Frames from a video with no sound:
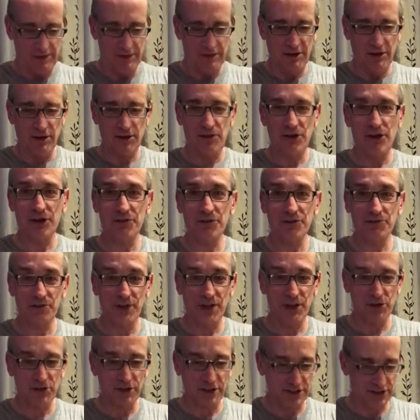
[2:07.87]
along the
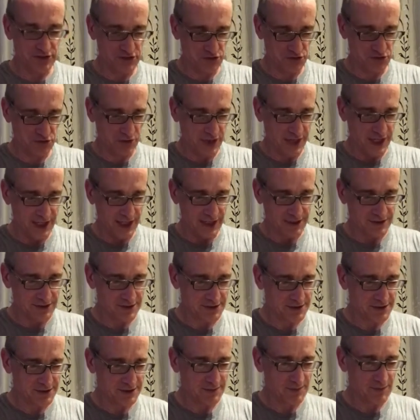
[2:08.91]
various
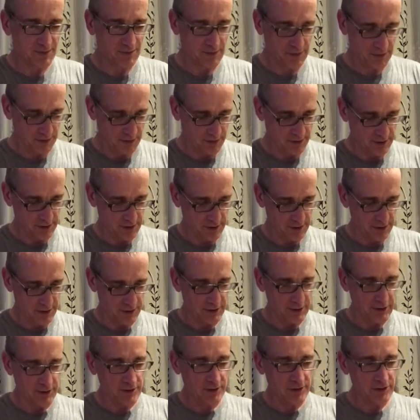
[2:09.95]
terrains.
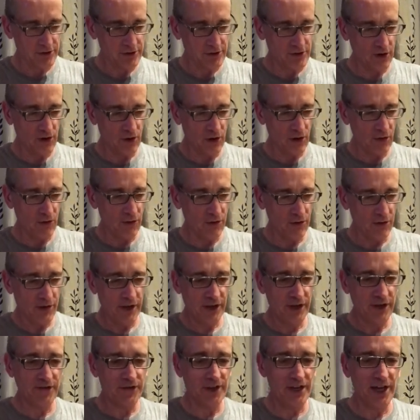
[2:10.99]
So
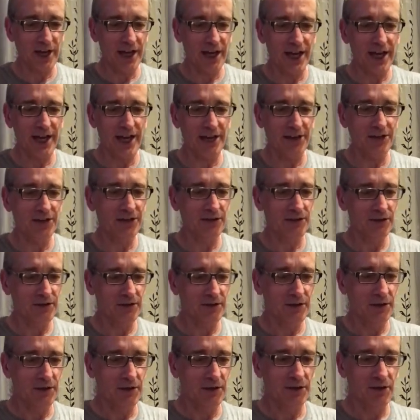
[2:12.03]
if you had
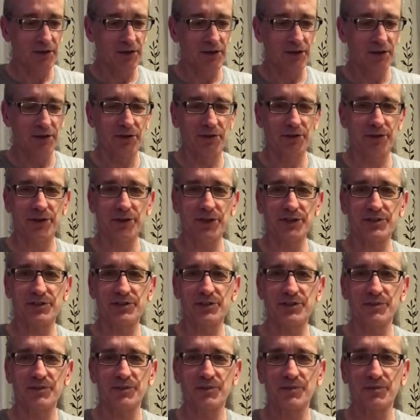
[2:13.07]

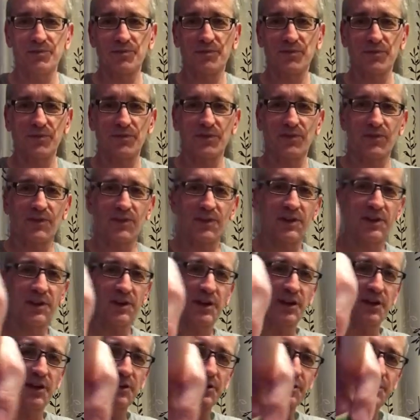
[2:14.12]
this
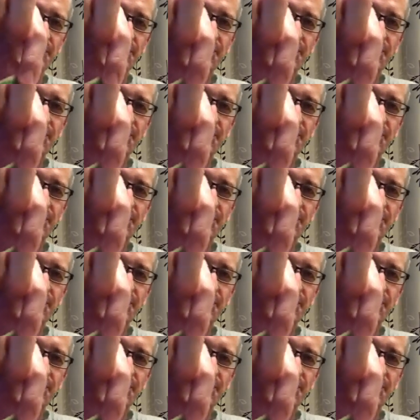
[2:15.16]
card,